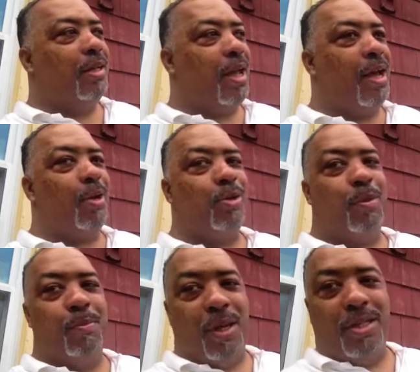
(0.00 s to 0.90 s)
Now, to
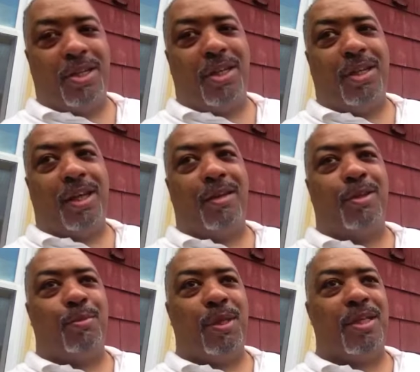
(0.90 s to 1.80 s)
mention it
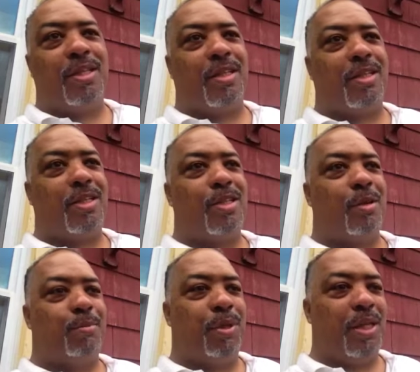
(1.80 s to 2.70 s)
to be such a
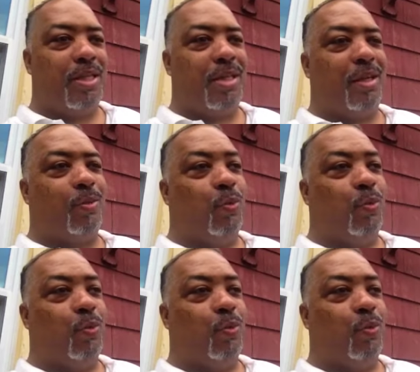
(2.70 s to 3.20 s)
simplistic